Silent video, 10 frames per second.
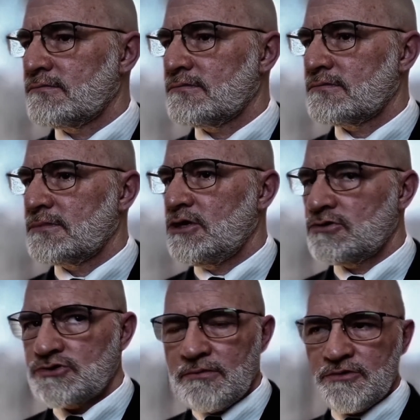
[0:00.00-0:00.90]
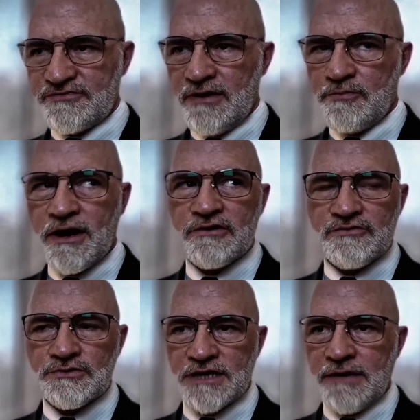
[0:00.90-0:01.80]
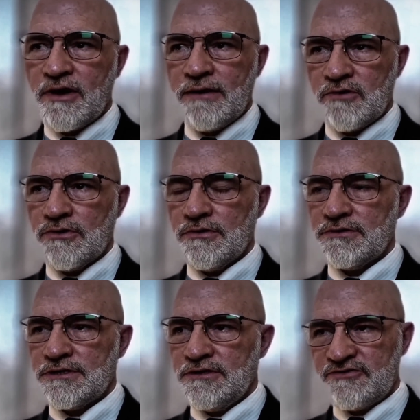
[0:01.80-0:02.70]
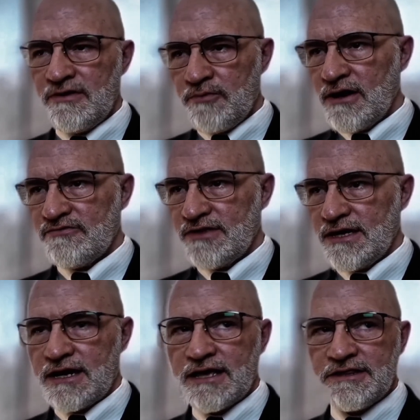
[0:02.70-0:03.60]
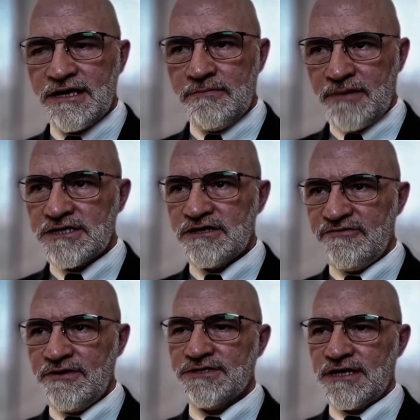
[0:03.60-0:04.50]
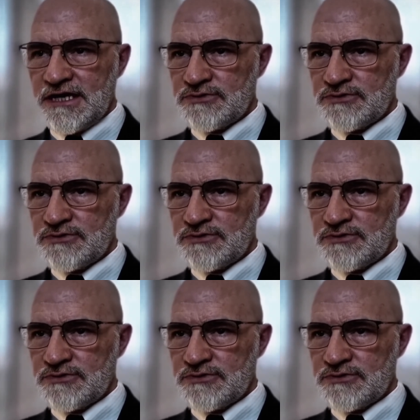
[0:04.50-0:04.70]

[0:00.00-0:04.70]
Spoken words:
You know, Trump was very proud of those Abraham Accords. He was very proud of that. And I think he basically feels that Israel